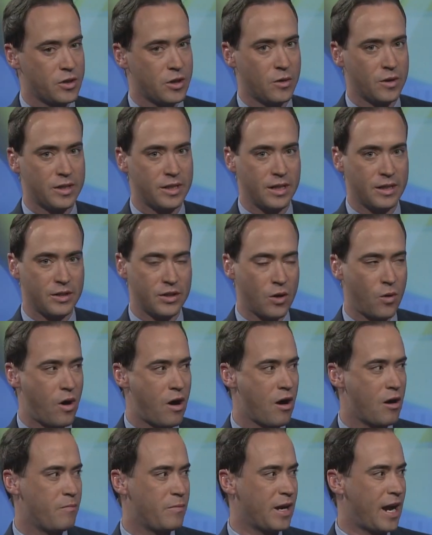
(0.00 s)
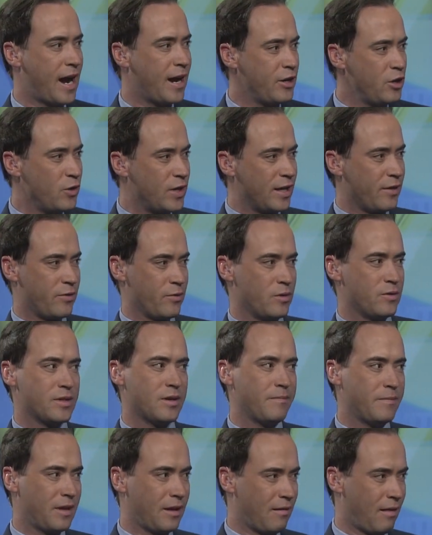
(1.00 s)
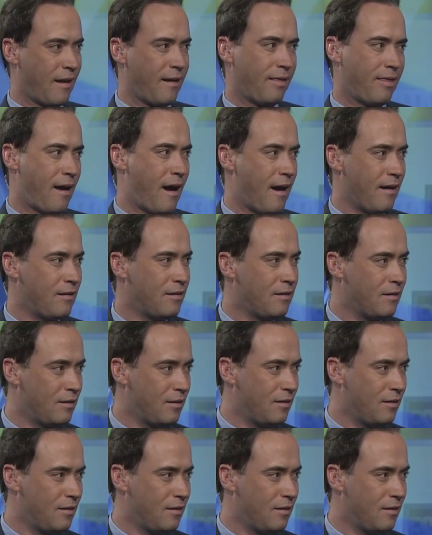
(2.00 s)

So it's so hard. But how do you get through something like that?